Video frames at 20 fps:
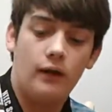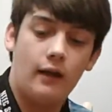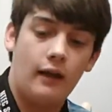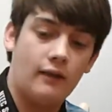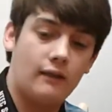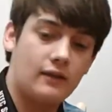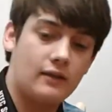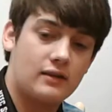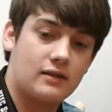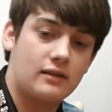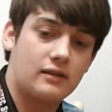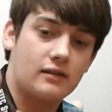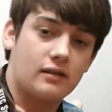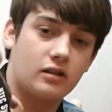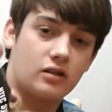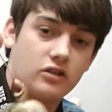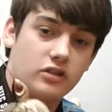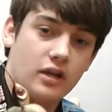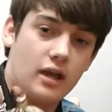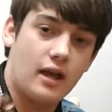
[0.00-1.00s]
And this is in
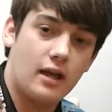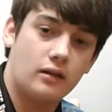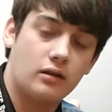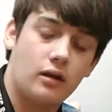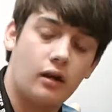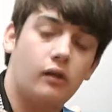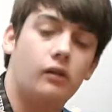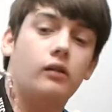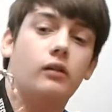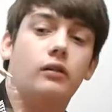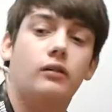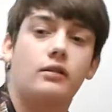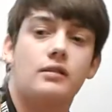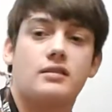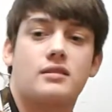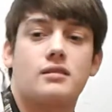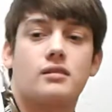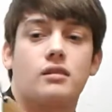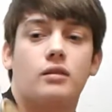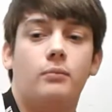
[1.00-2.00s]
a shad color.
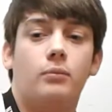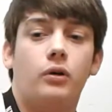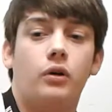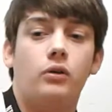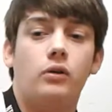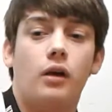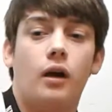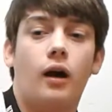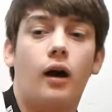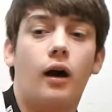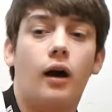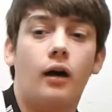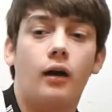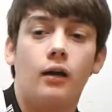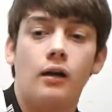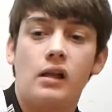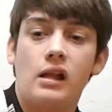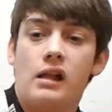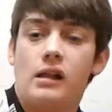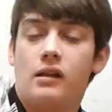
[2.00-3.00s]
This is a Booyah
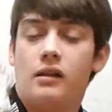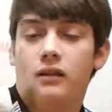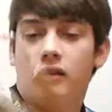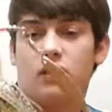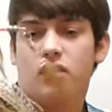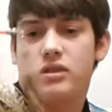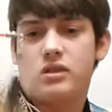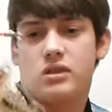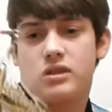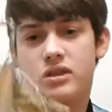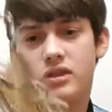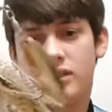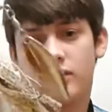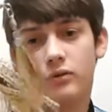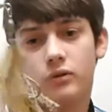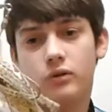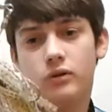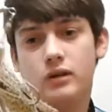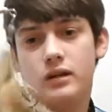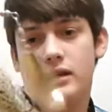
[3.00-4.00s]

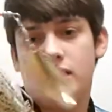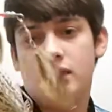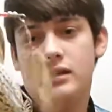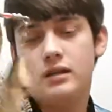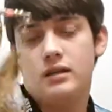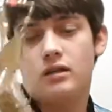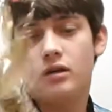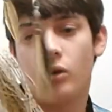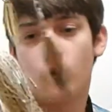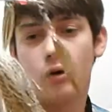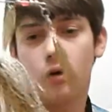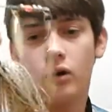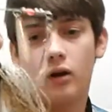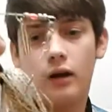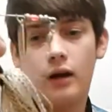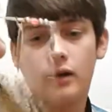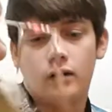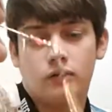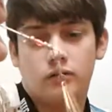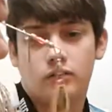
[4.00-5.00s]
3/4
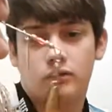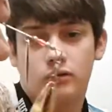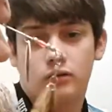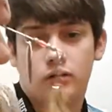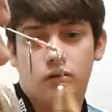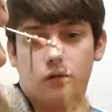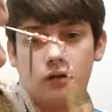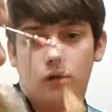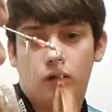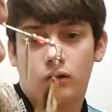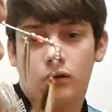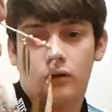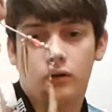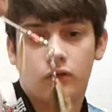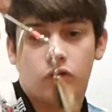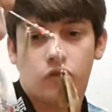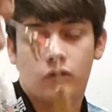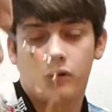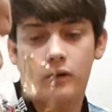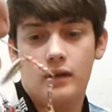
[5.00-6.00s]
ounce or
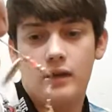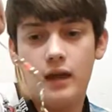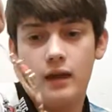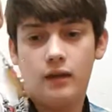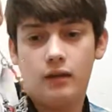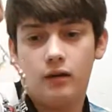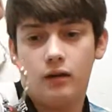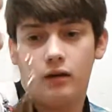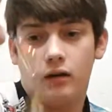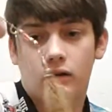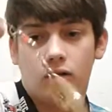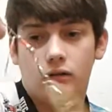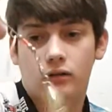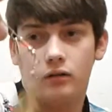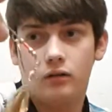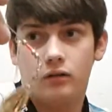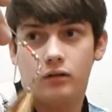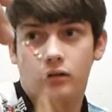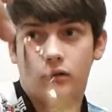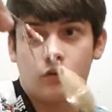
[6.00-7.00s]

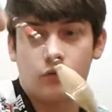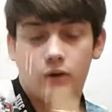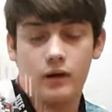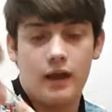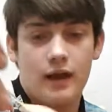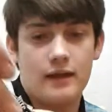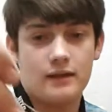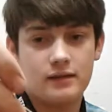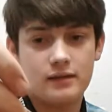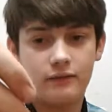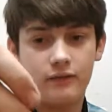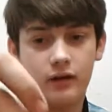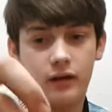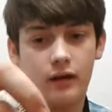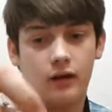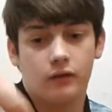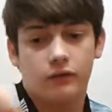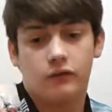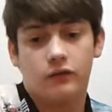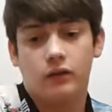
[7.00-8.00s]
3/8 of an
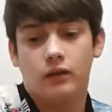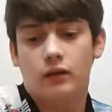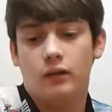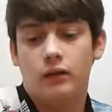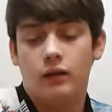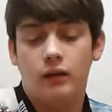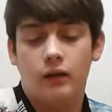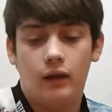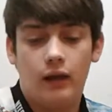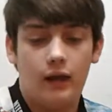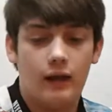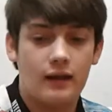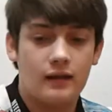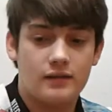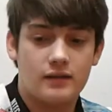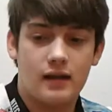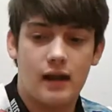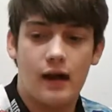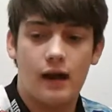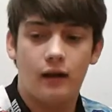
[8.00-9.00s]
ounce. And it's
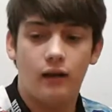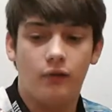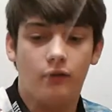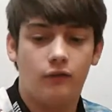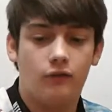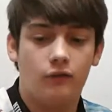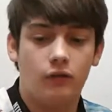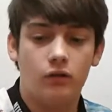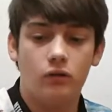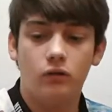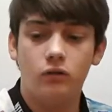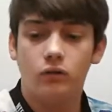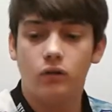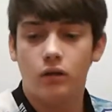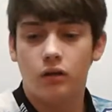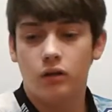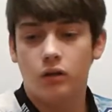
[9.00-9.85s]
got a fluke.